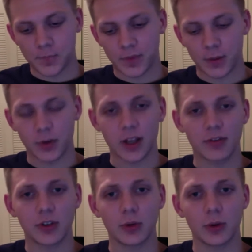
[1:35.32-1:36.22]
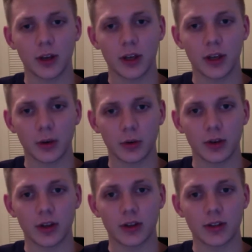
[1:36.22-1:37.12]
But FQA
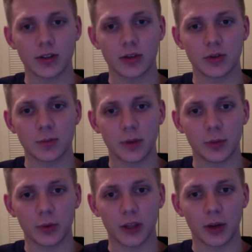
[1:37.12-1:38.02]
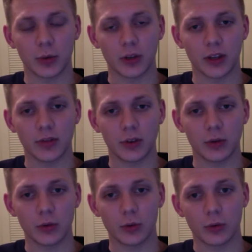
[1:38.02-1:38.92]
is those people that will give
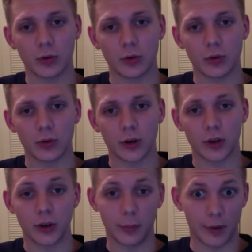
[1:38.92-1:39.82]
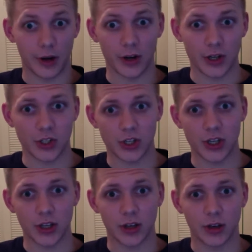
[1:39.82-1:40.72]
you a demerit chit